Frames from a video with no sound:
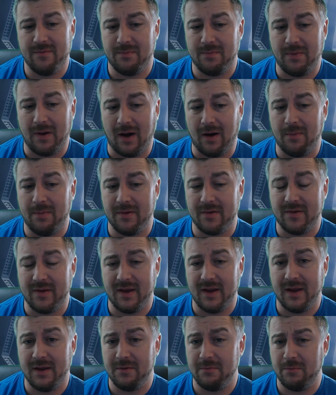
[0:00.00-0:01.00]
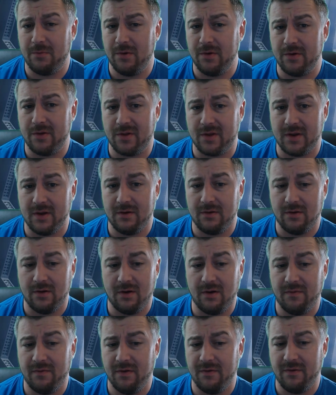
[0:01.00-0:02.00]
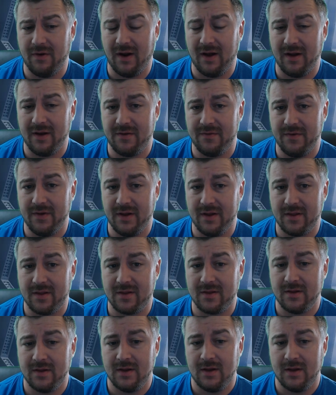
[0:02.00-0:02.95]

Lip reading: Palpatine would still override this,